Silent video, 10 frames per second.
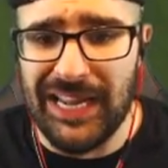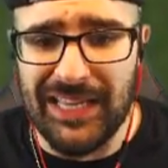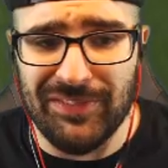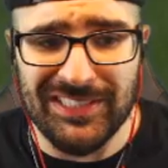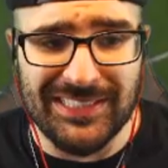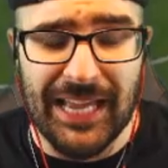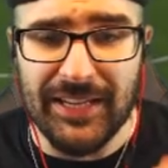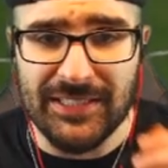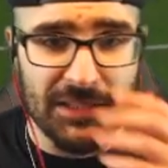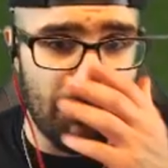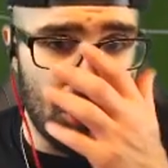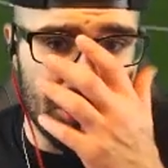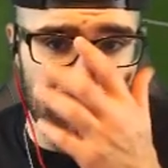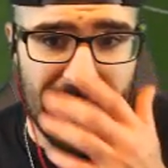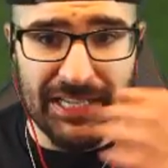that even say this, because most of
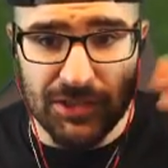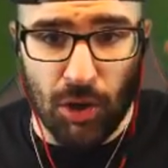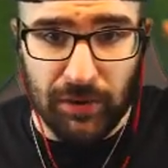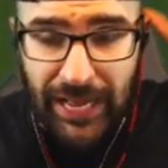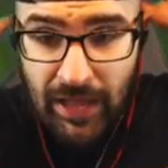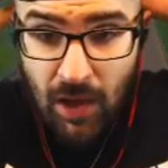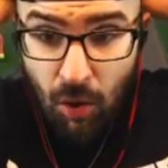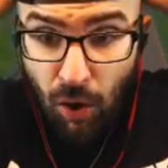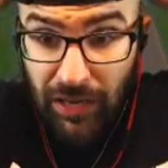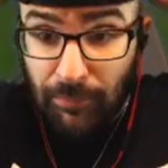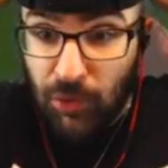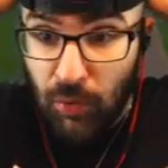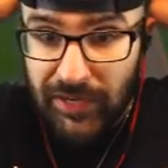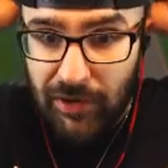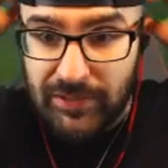you guys know that all I'm
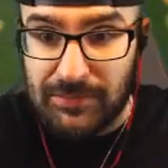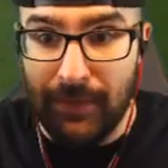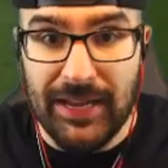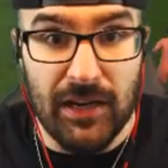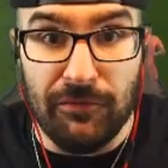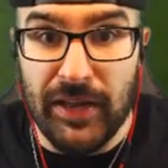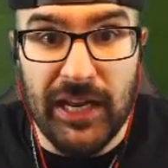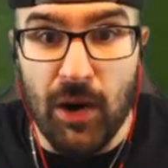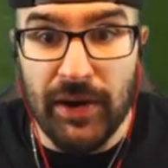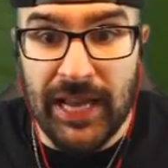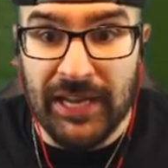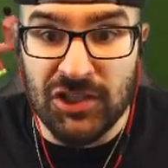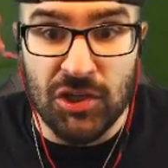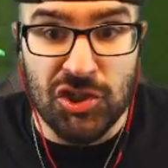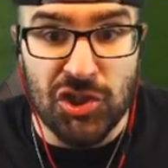doing here is making a video and, and
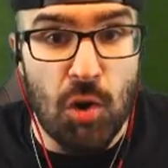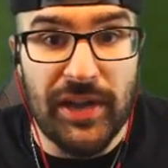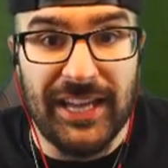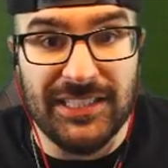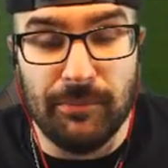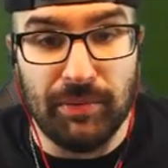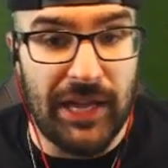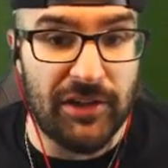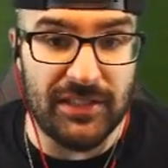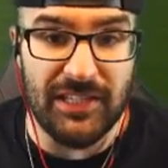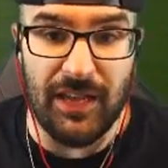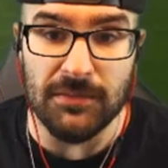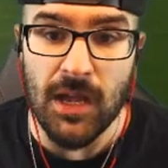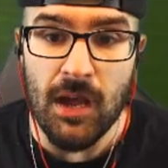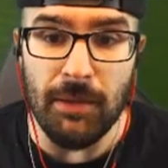showcasing players and
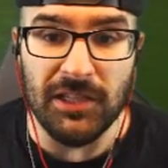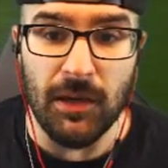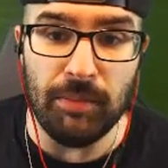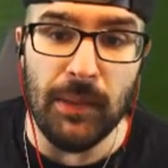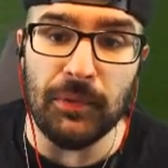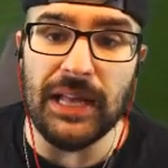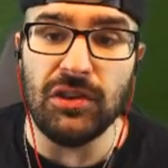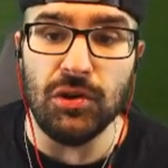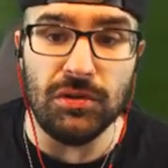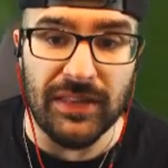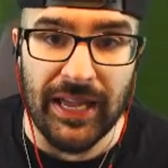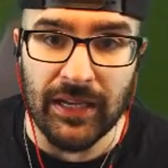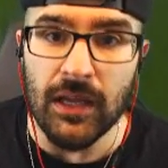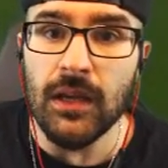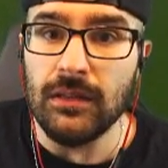teams. But to the people that do
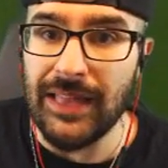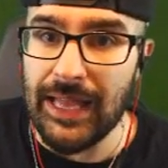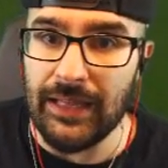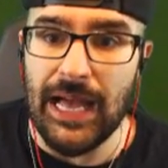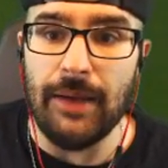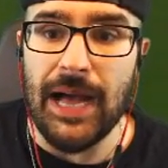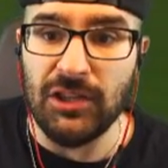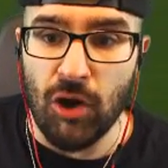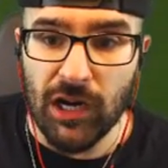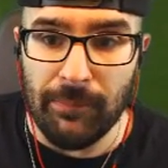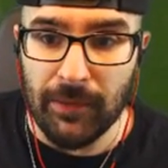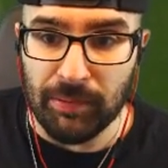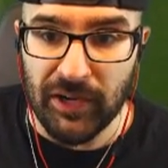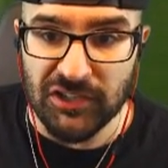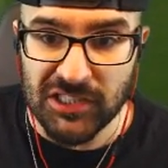think that I, I talk about a
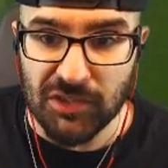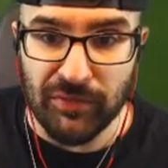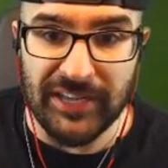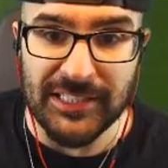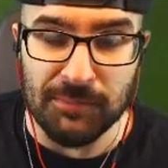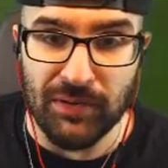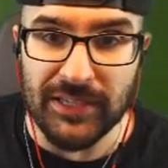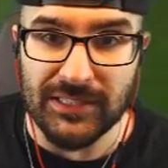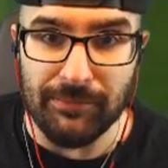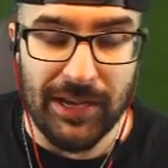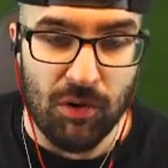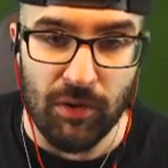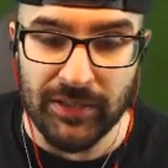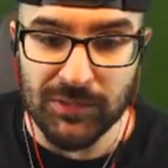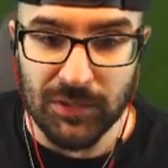player just to raise his price to make
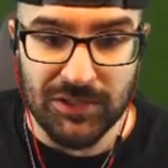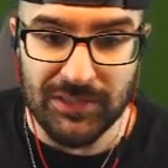coins, which